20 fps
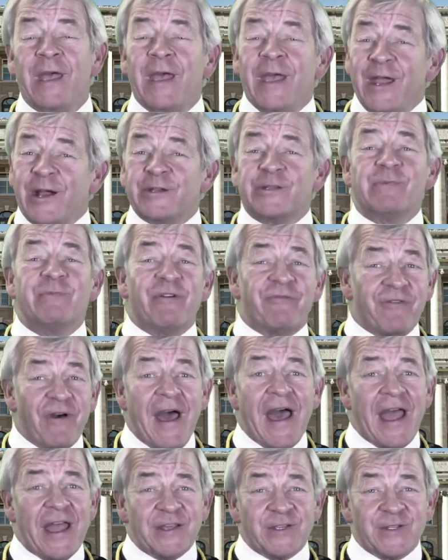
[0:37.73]
Here's some
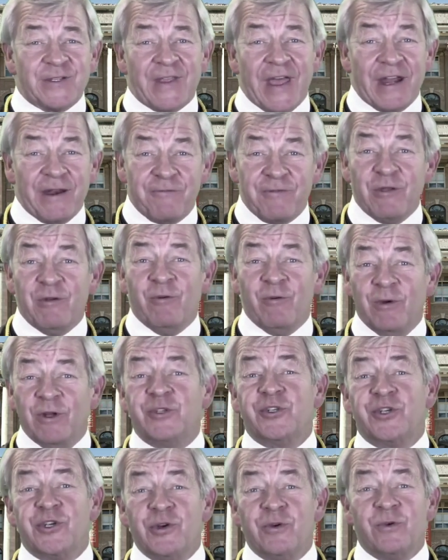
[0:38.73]
advice that if you
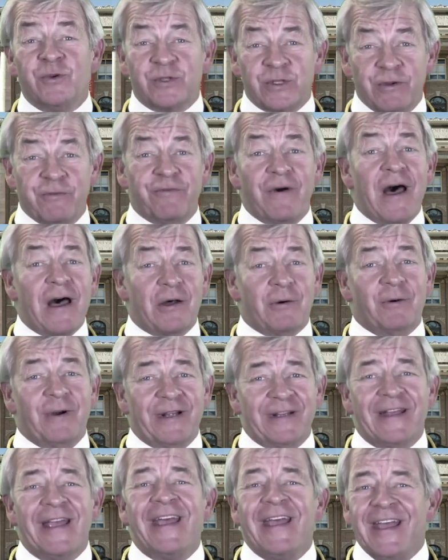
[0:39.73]
choose to follow it,